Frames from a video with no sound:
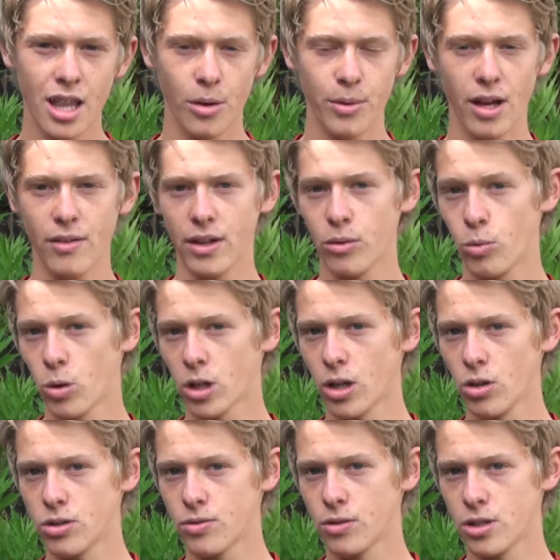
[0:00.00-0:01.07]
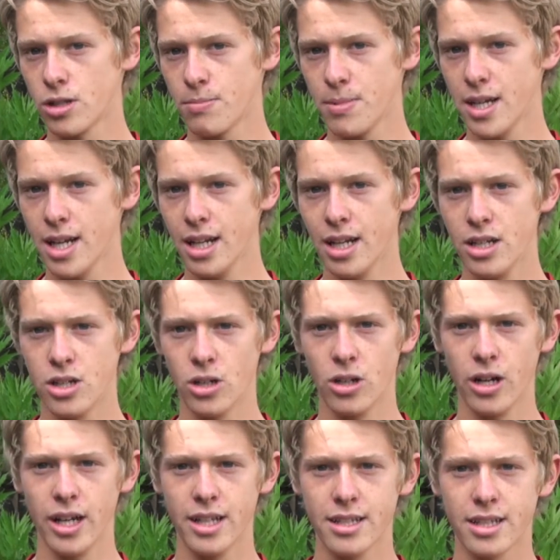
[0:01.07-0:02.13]
And we have like workouts for speed,
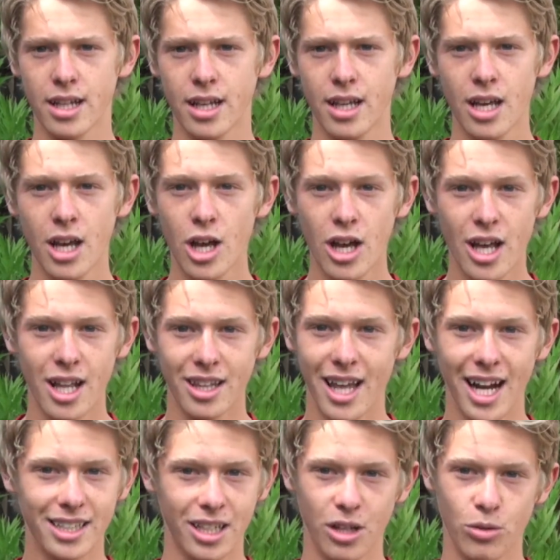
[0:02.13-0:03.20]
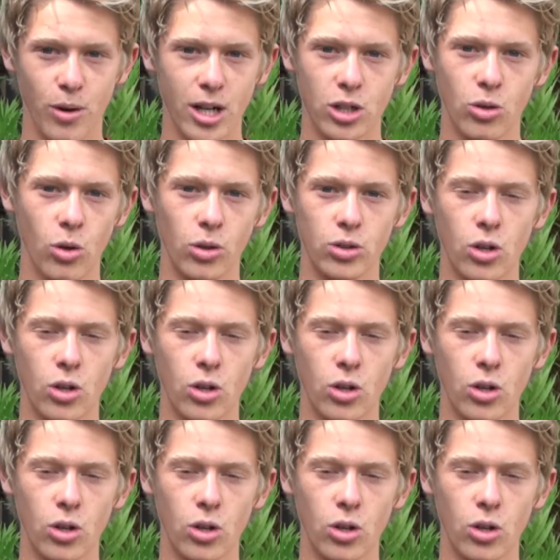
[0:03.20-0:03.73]
endurance, lactic threshold.